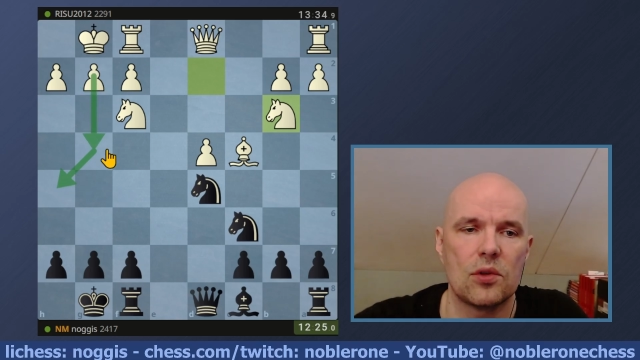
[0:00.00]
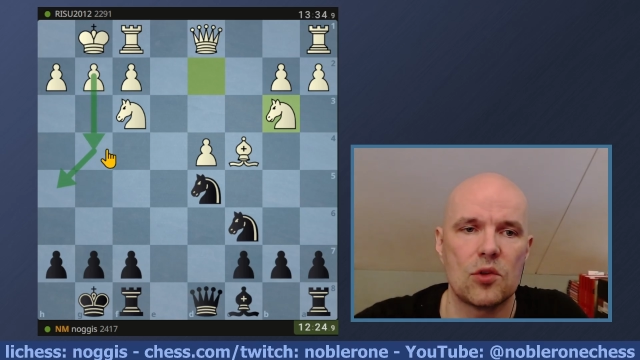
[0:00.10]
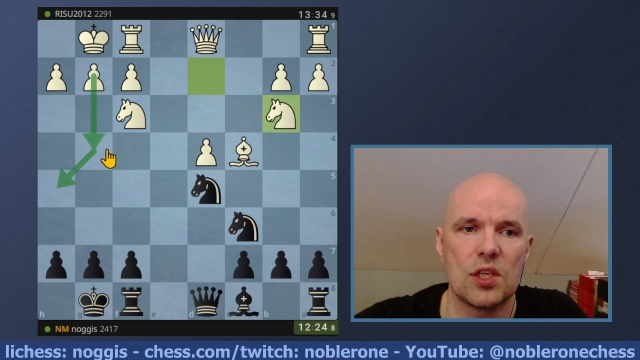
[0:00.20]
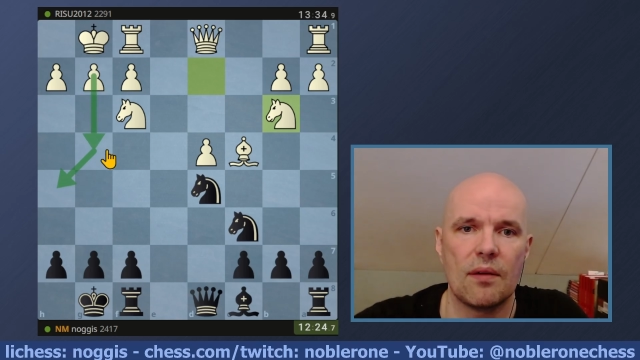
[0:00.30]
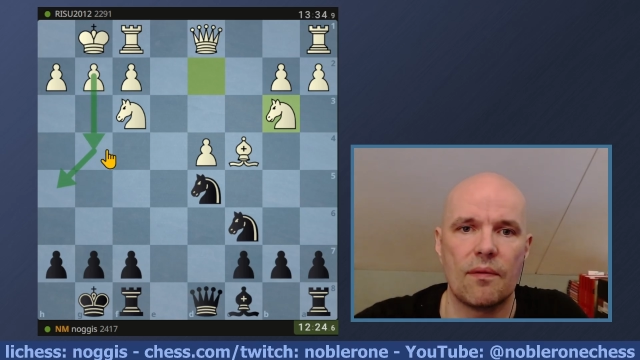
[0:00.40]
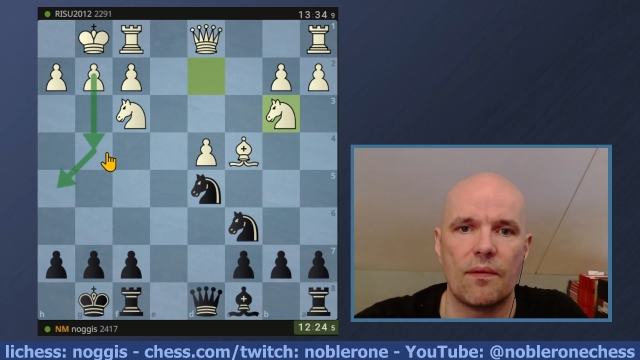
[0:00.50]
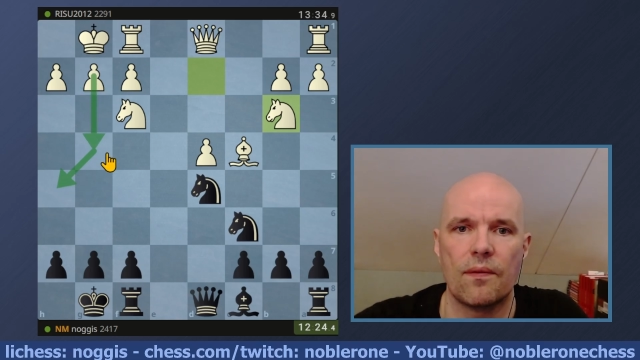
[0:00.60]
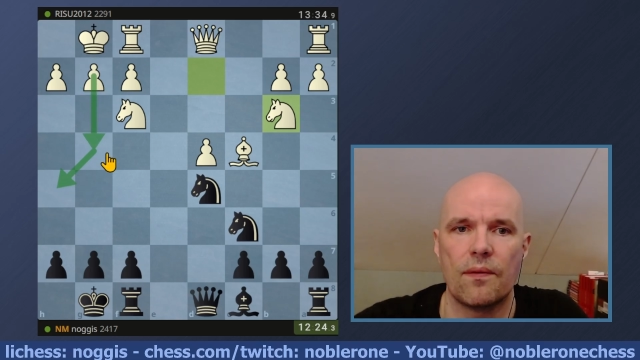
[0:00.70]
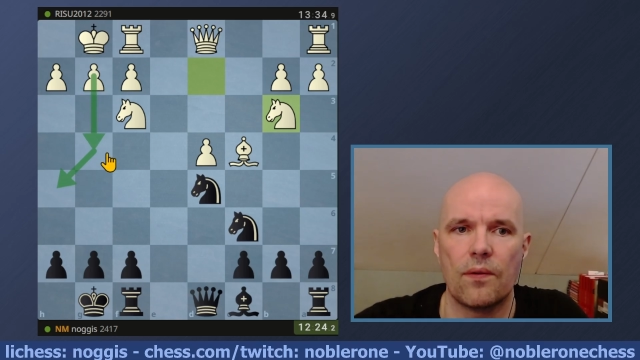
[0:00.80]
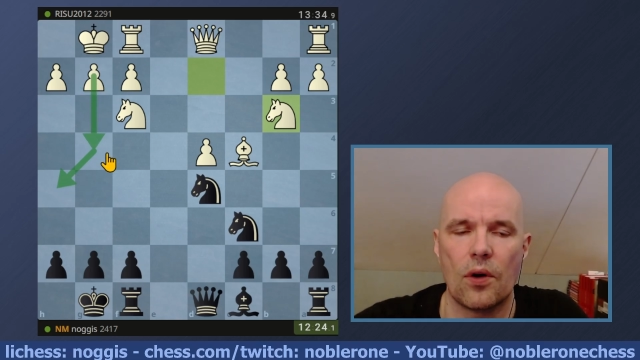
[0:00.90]

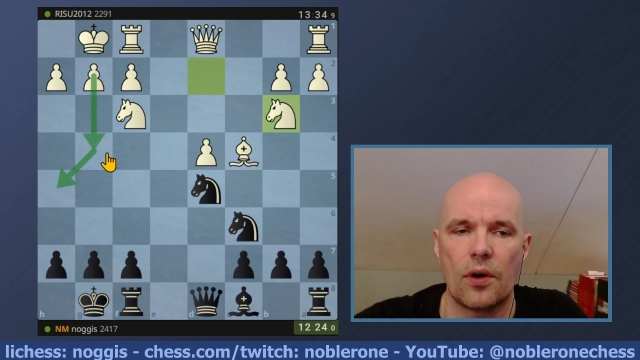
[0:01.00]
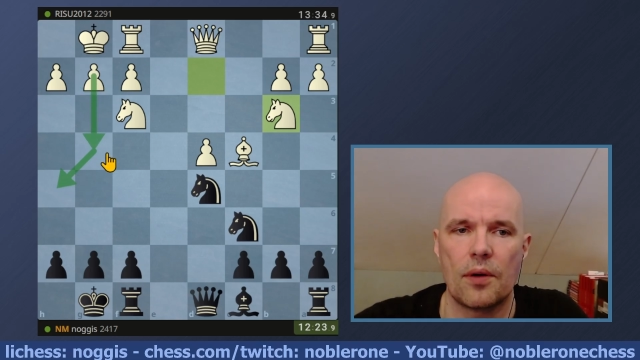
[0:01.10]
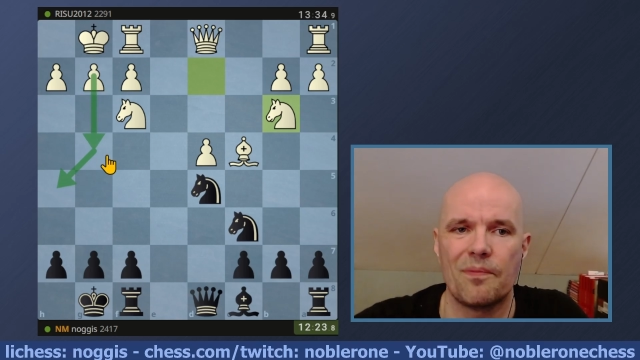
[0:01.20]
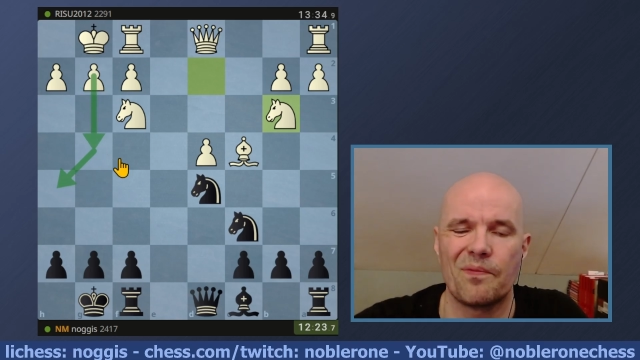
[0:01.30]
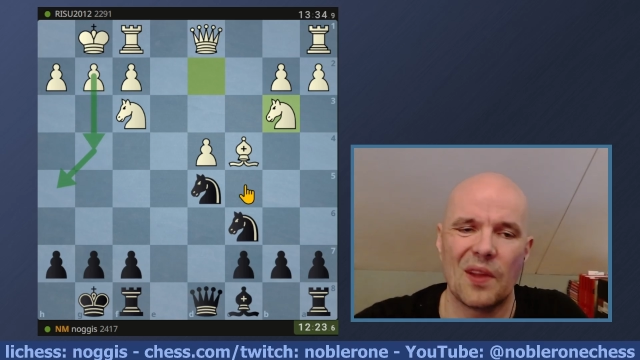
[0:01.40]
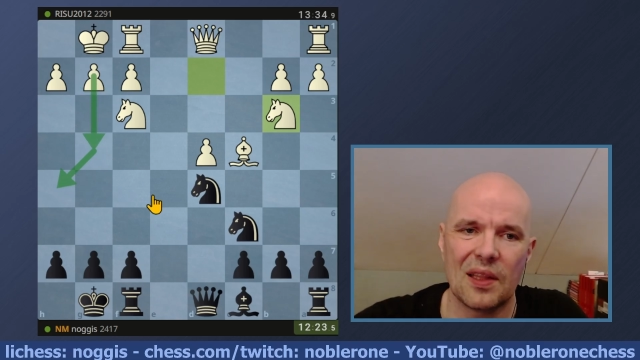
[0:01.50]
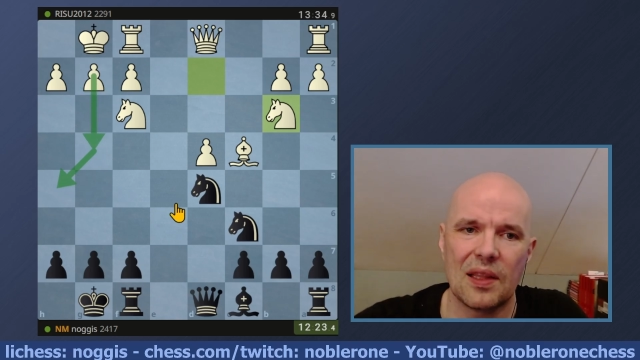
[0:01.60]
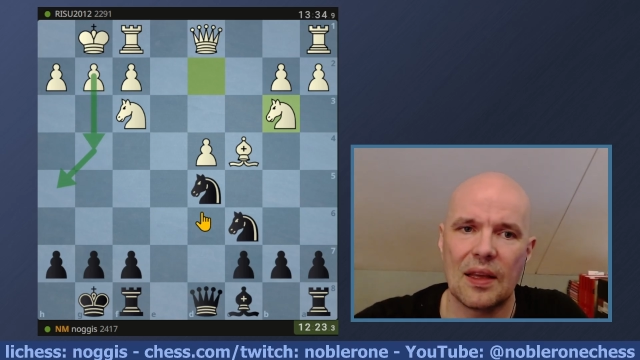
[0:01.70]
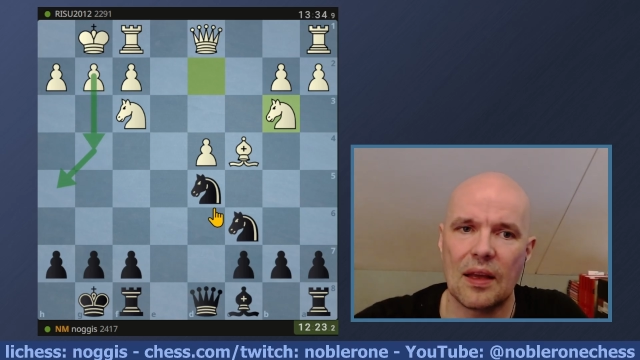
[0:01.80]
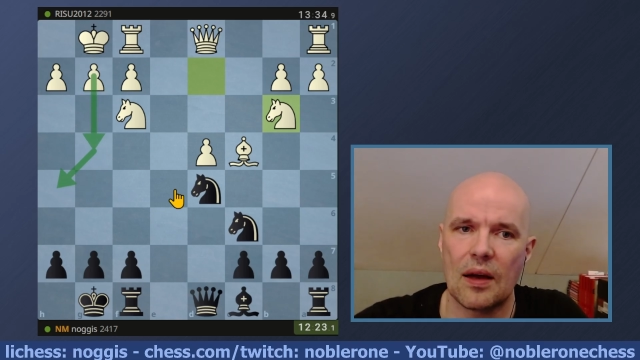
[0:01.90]
g4. I
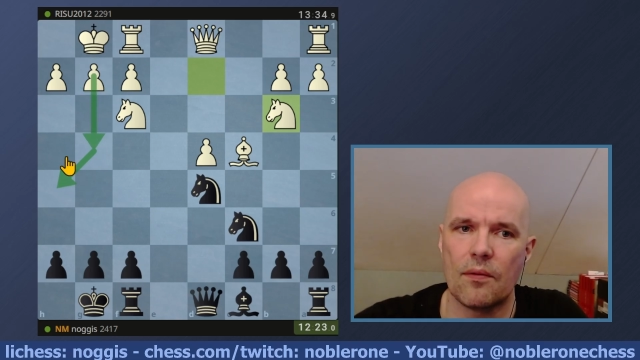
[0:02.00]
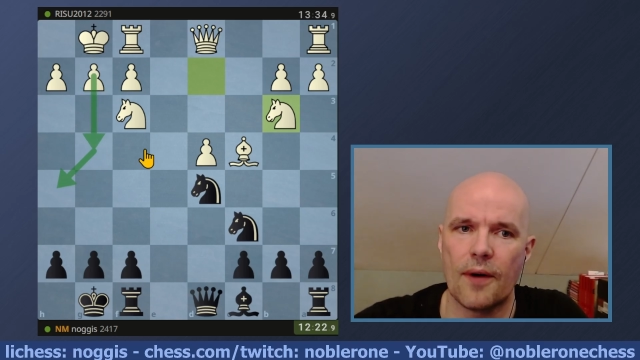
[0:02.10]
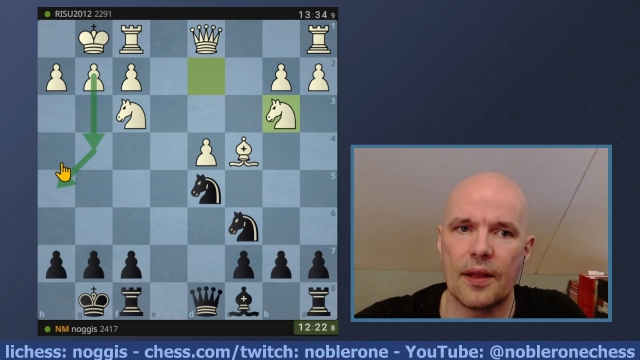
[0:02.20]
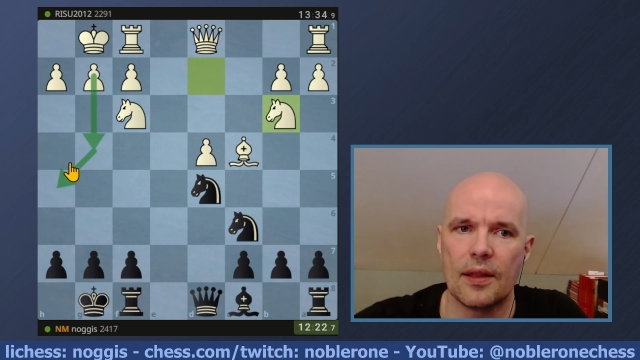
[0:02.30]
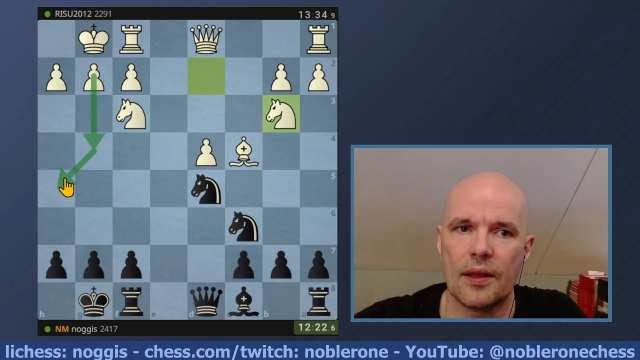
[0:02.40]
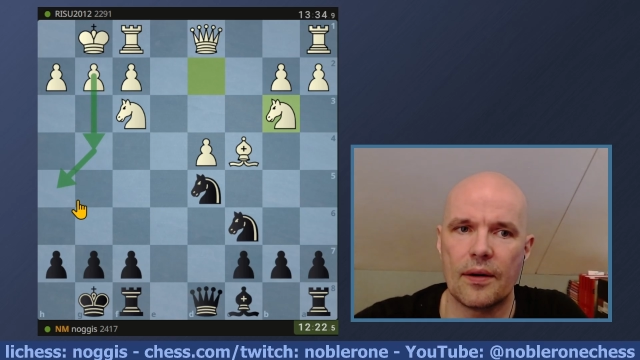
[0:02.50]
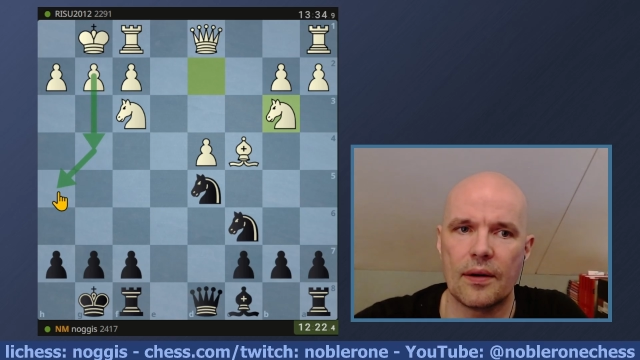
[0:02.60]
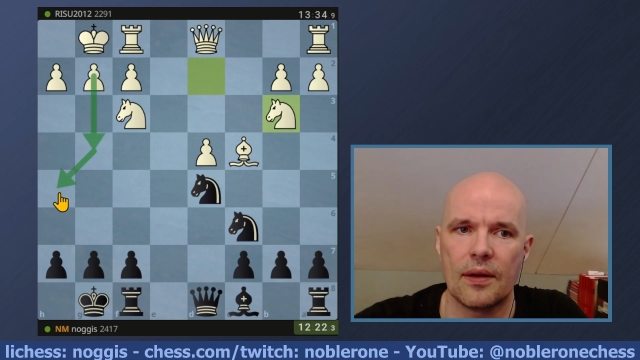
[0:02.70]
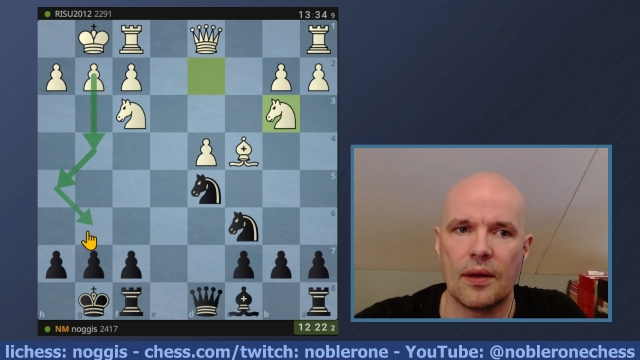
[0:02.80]
think I'm fine there.